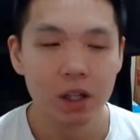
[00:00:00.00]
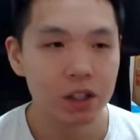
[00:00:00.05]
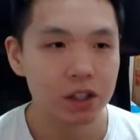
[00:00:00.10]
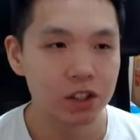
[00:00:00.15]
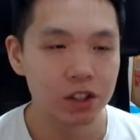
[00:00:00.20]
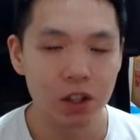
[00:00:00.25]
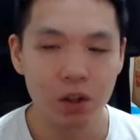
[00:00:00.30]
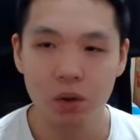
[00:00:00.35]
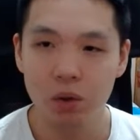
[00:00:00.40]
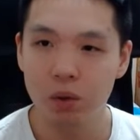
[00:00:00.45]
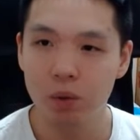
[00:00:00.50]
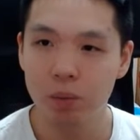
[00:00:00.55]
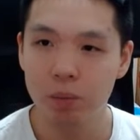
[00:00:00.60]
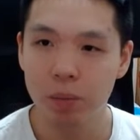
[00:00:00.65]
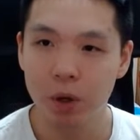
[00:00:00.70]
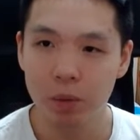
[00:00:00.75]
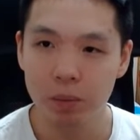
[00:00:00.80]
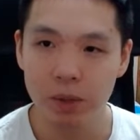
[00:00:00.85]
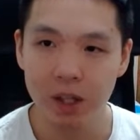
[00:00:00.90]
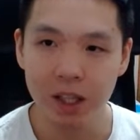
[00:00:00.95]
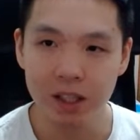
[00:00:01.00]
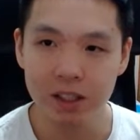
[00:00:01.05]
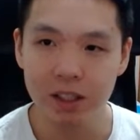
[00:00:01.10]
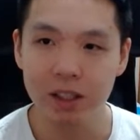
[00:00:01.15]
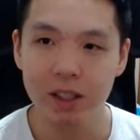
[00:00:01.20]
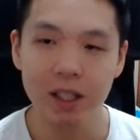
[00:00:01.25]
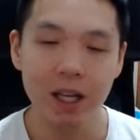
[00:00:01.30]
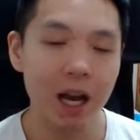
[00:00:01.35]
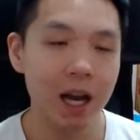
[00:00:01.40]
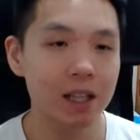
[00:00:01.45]
So
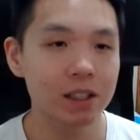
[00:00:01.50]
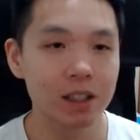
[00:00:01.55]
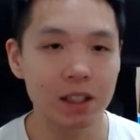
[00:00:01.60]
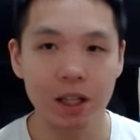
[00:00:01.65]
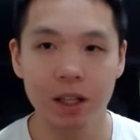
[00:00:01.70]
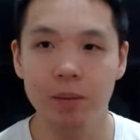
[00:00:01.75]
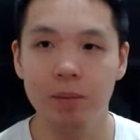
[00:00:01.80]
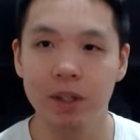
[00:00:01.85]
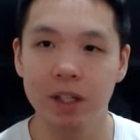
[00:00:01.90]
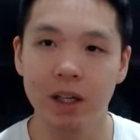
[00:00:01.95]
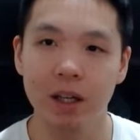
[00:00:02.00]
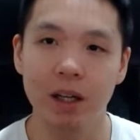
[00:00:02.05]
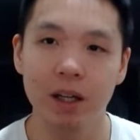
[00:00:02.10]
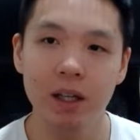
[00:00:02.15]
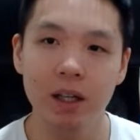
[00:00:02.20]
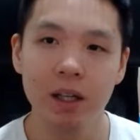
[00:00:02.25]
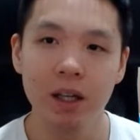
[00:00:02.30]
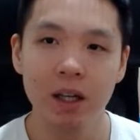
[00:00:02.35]
Perplexity has an API,